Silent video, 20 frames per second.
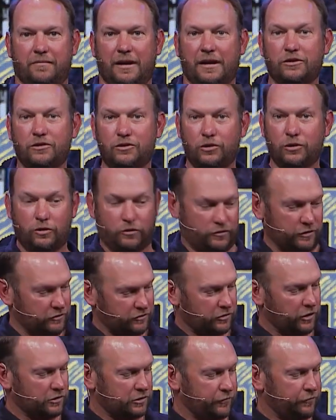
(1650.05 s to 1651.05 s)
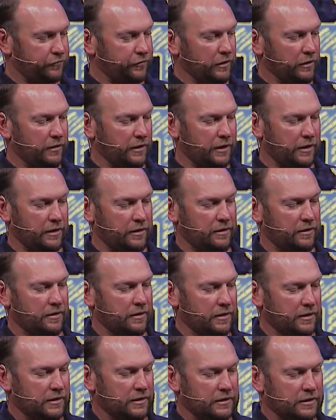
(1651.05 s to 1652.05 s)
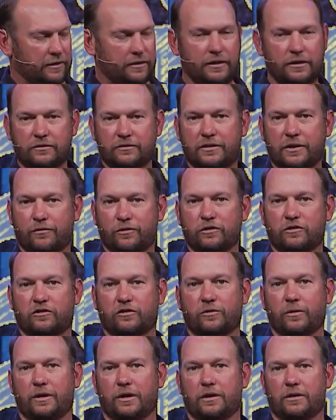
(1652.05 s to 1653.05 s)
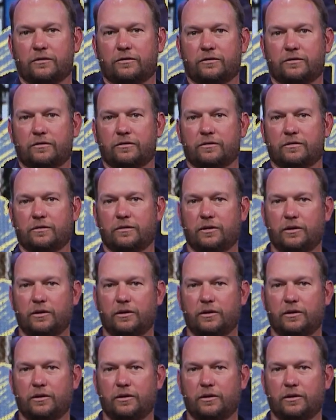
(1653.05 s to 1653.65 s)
and use it, start to fill in these different squares.